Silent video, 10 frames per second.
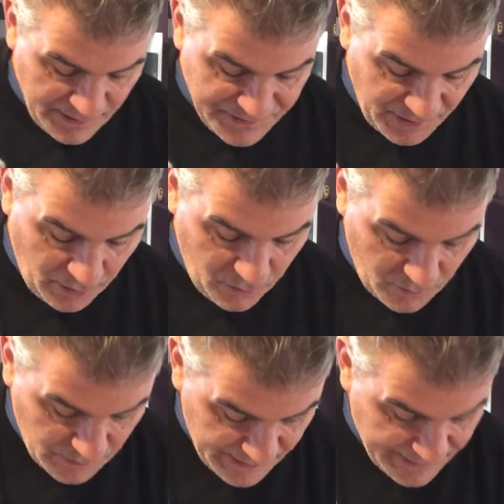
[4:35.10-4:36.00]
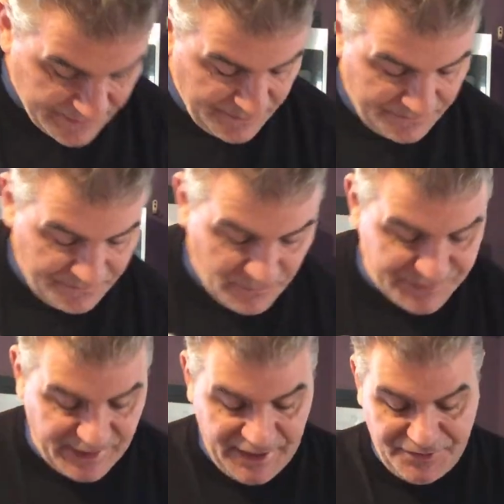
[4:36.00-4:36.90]
So
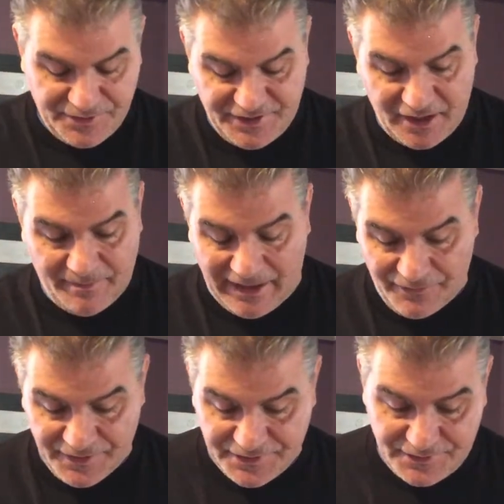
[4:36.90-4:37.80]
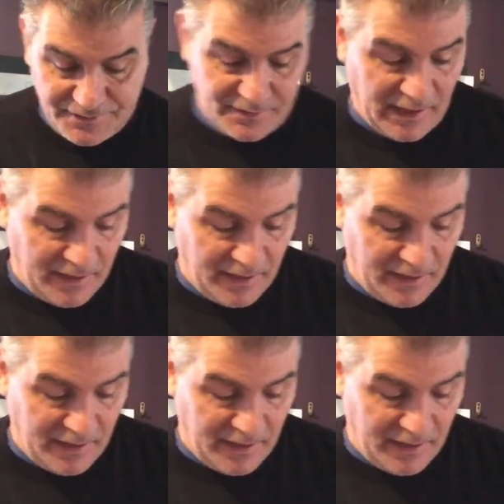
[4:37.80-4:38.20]
what's interesting about this